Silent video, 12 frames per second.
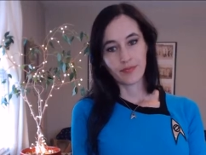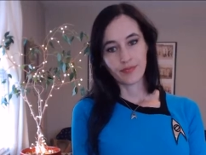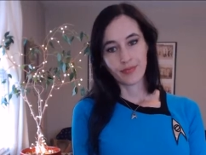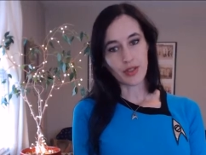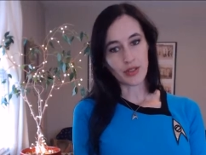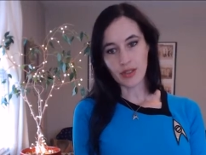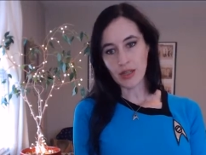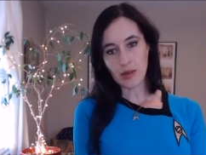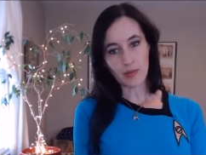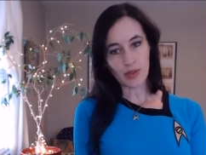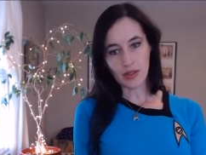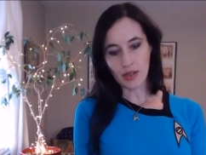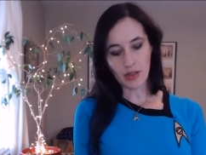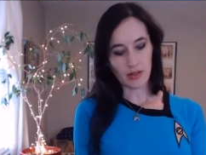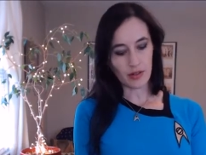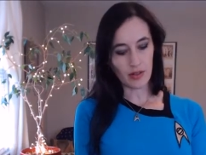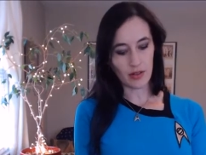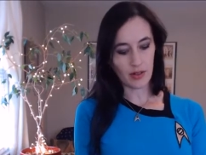your seams and
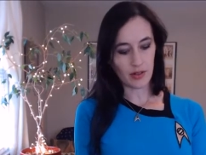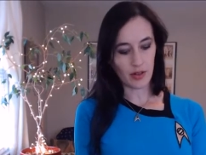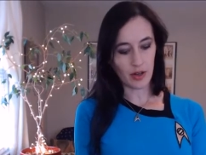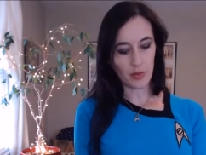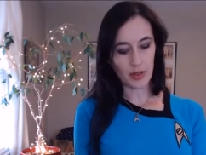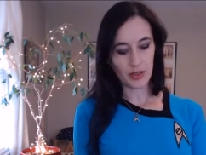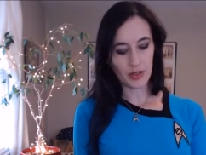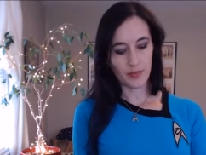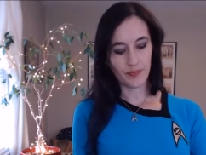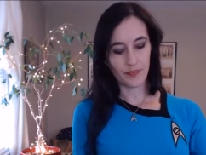your undergarments.